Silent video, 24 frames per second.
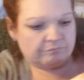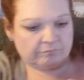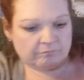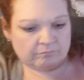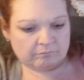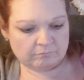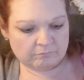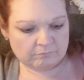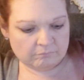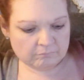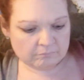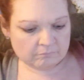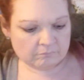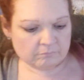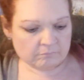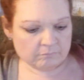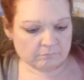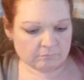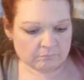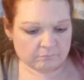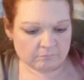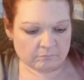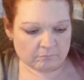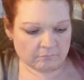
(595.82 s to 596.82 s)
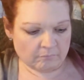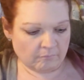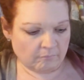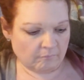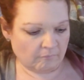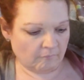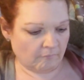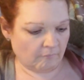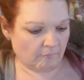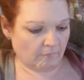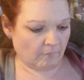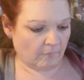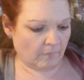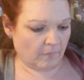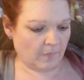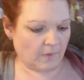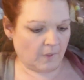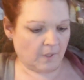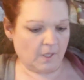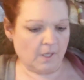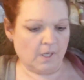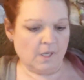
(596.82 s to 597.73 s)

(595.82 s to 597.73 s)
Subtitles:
[no speech]